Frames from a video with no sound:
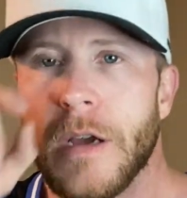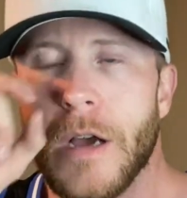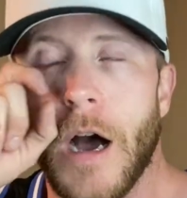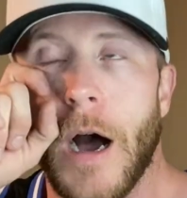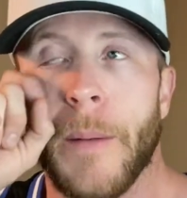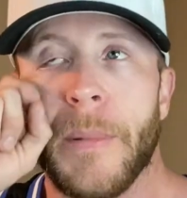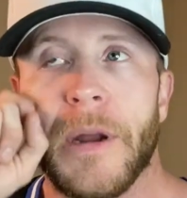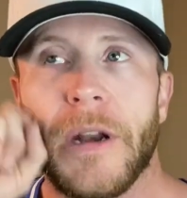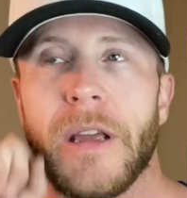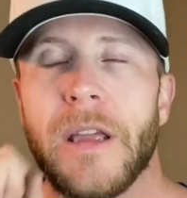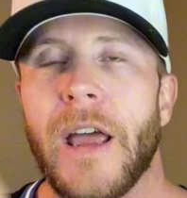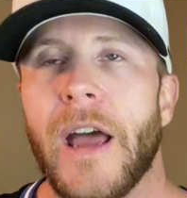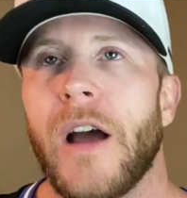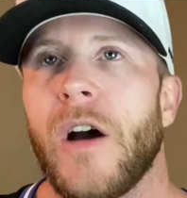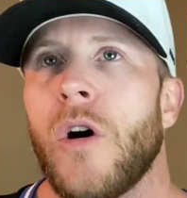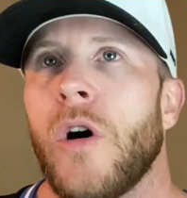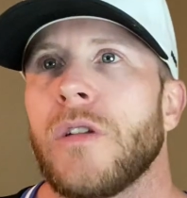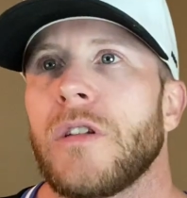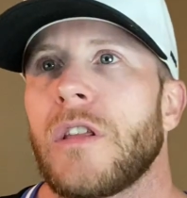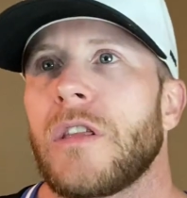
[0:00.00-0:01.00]
I'm gonna get
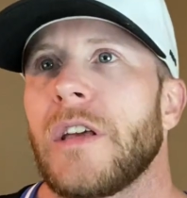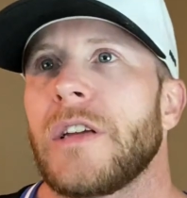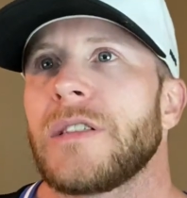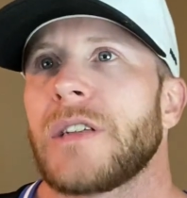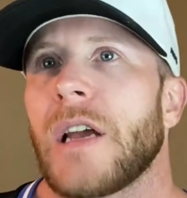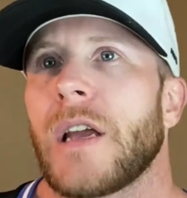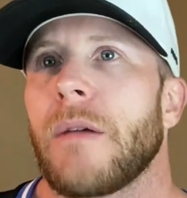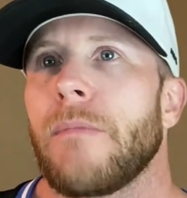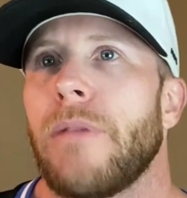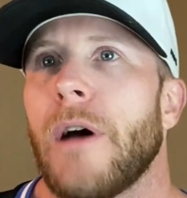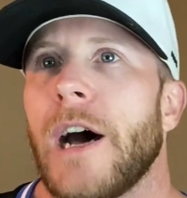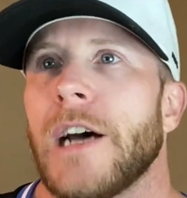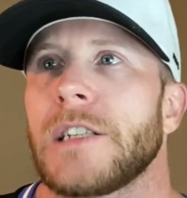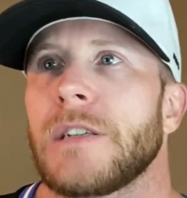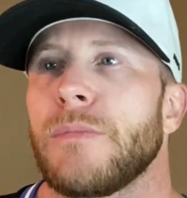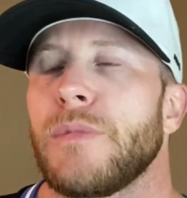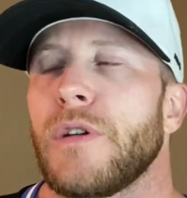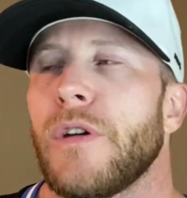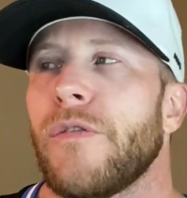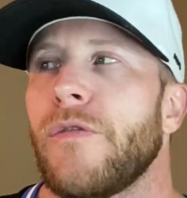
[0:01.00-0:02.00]
all the things I can
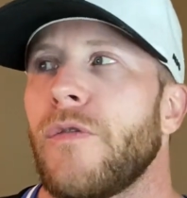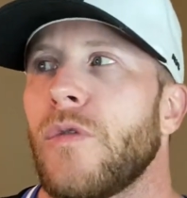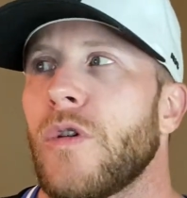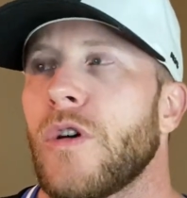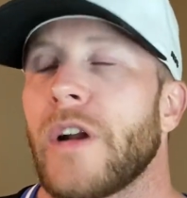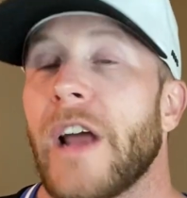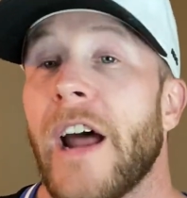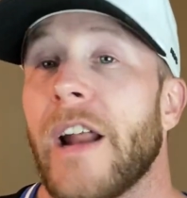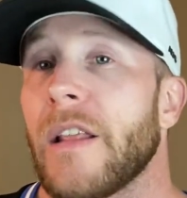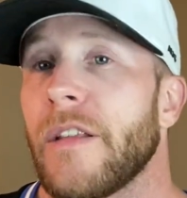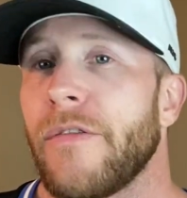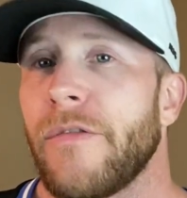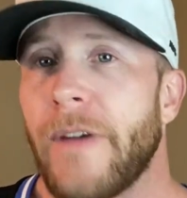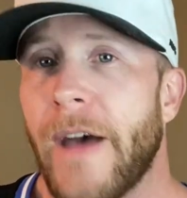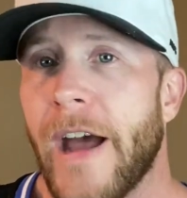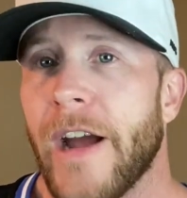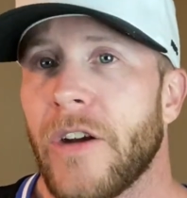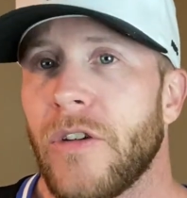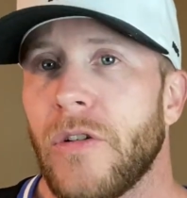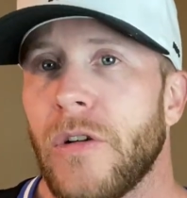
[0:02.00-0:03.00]
possibly afford out of the
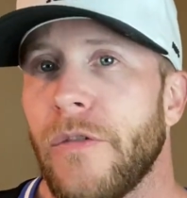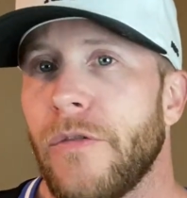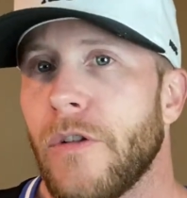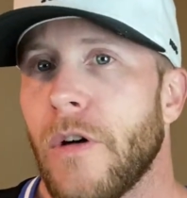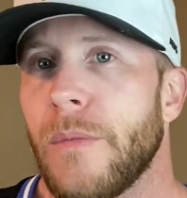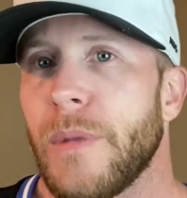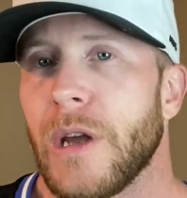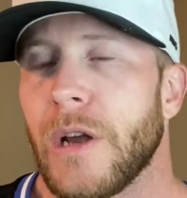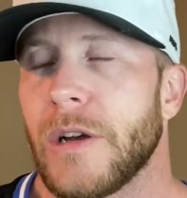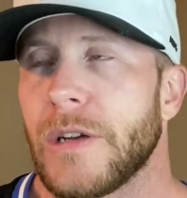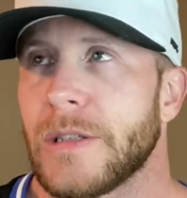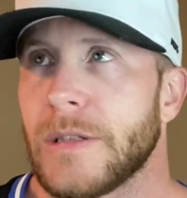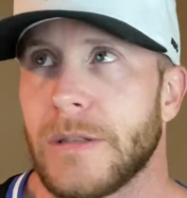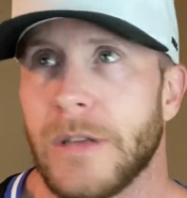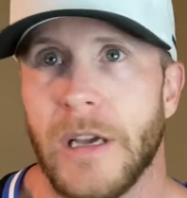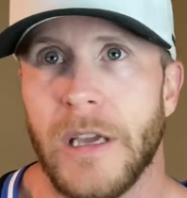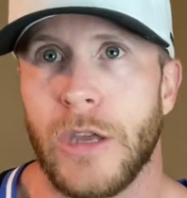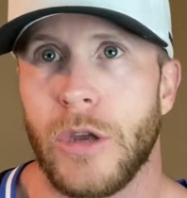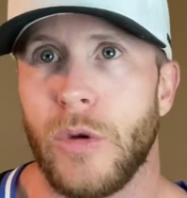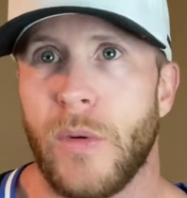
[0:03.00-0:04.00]
factory from it, because
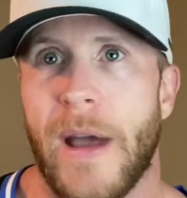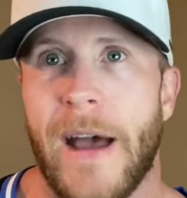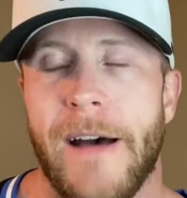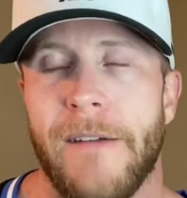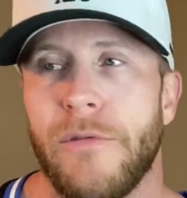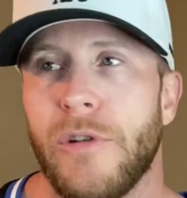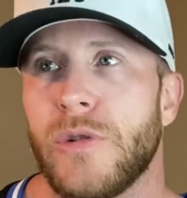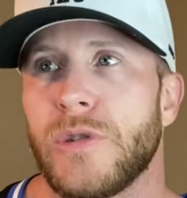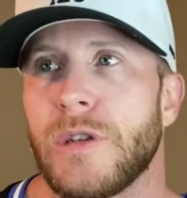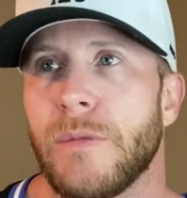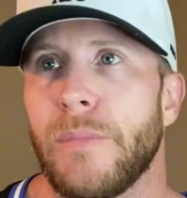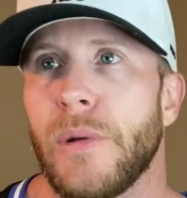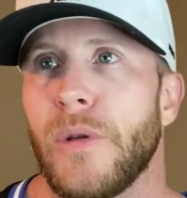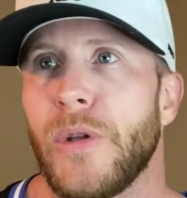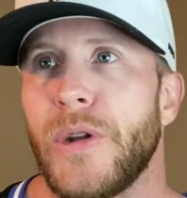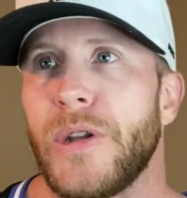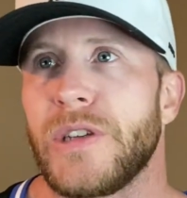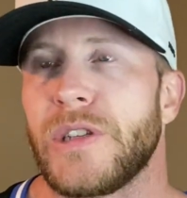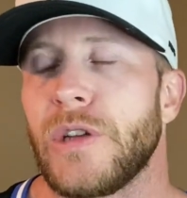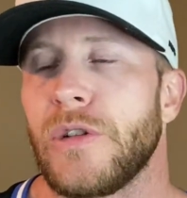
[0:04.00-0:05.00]
like you have those
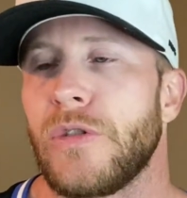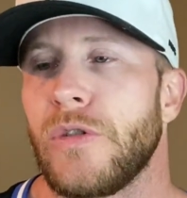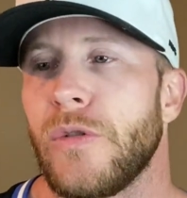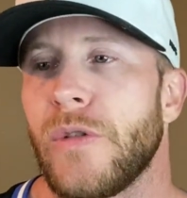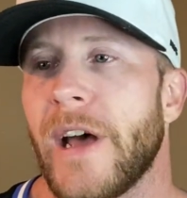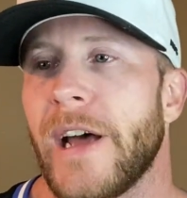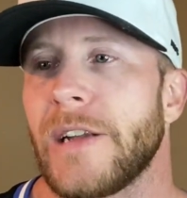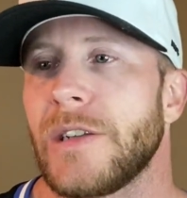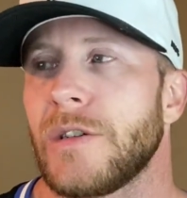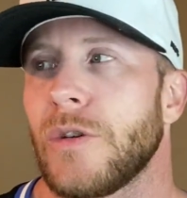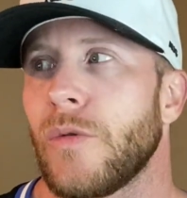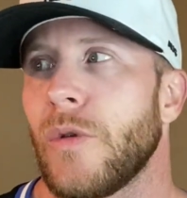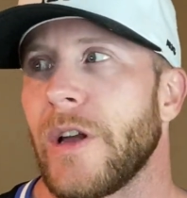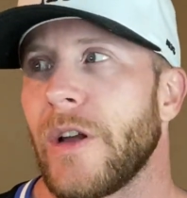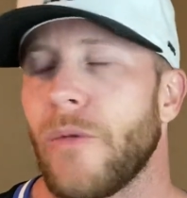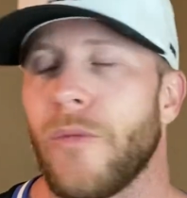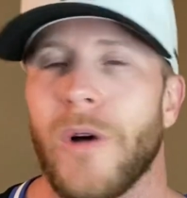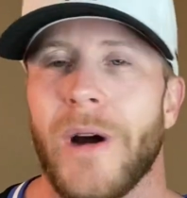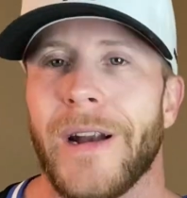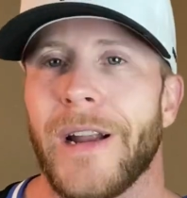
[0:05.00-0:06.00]
abilities to do that. So
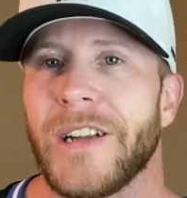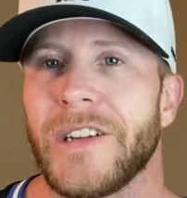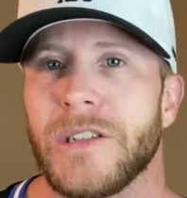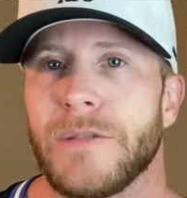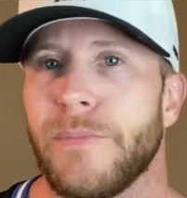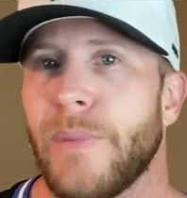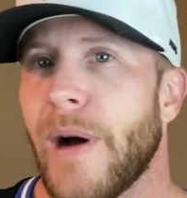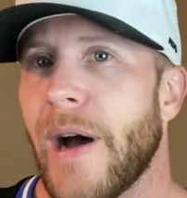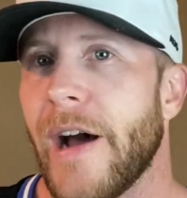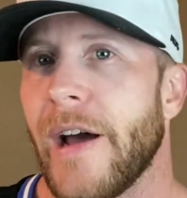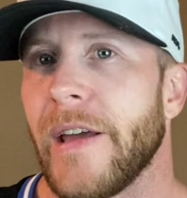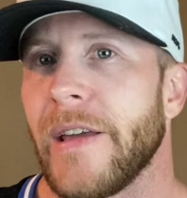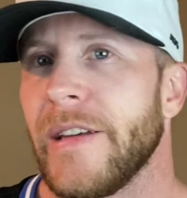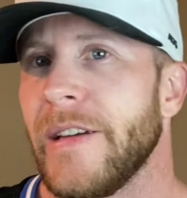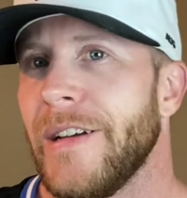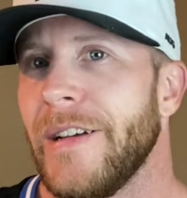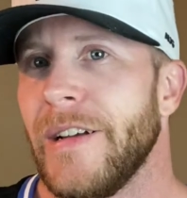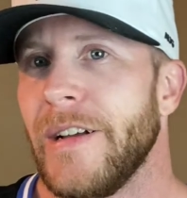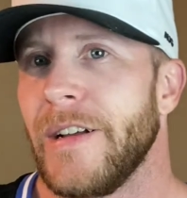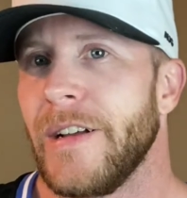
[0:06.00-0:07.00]
like, why not just buy
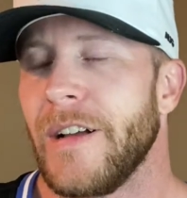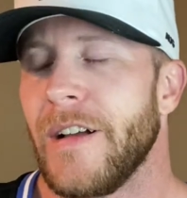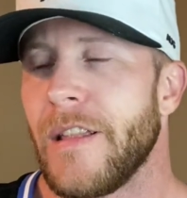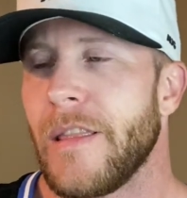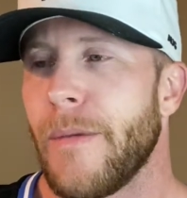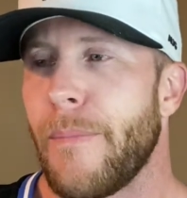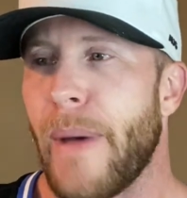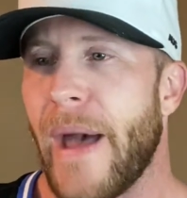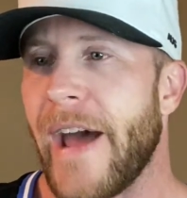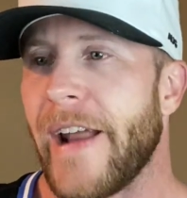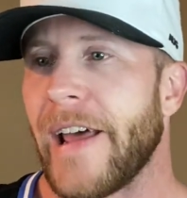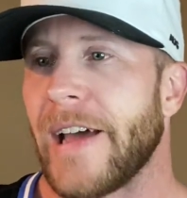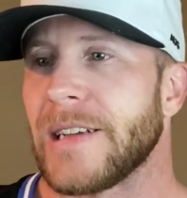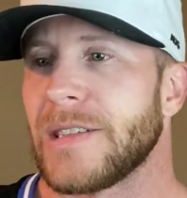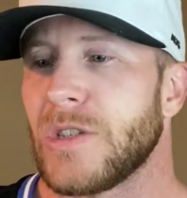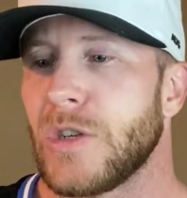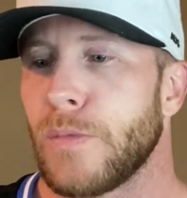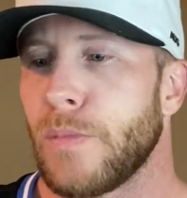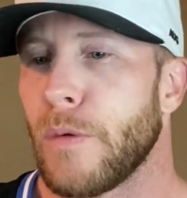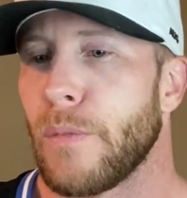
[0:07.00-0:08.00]
the badass
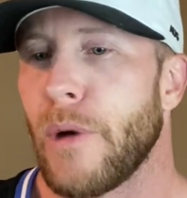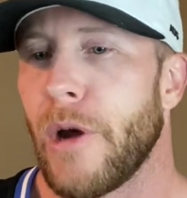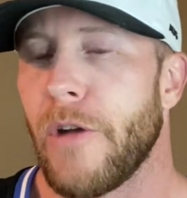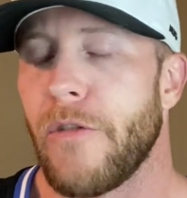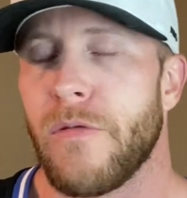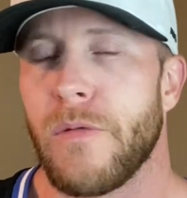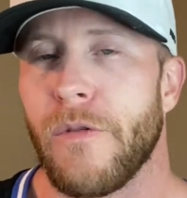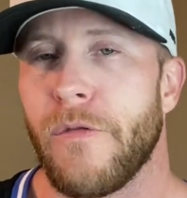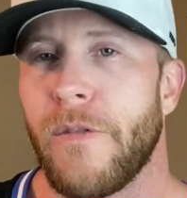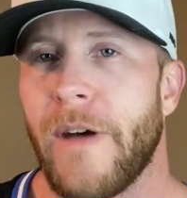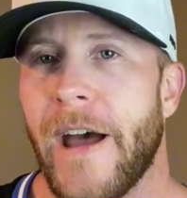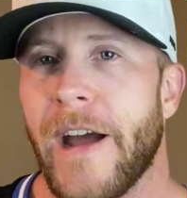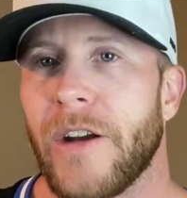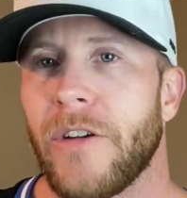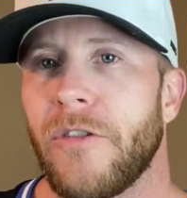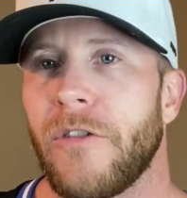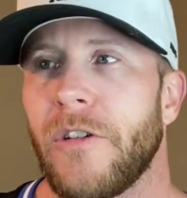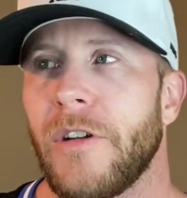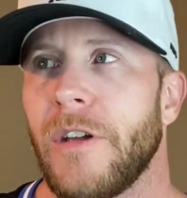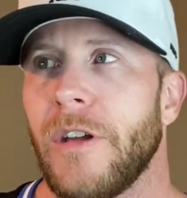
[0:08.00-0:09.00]
super bike from the
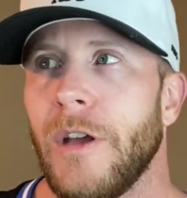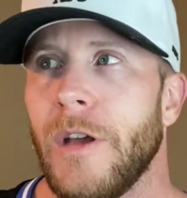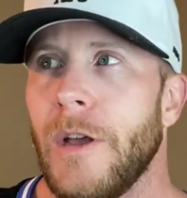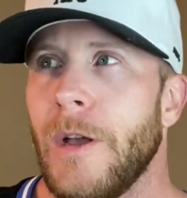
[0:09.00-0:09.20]
factory?